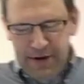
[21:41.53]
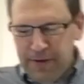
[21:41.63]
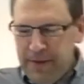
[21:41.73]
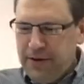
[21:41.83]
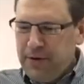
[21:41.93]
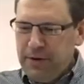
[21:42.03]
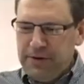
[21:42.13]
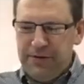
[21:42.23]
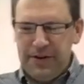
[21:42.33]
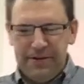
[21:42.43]
math homework
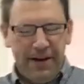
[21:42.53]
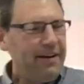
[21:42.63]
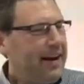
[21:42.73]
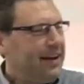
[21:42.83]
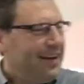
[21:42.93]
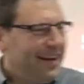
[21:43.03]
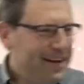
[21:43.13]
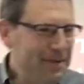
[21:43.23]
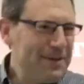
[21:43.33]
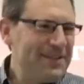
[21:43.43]
for you. All right,
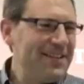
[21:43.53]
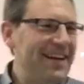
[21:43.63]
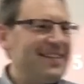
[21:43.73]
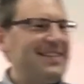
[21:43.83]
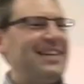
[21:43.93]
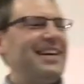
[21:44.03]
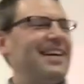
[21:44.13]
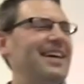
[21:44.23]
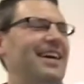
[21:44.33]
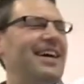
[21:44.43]
number six,
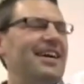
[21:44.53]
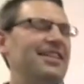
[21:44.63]
their,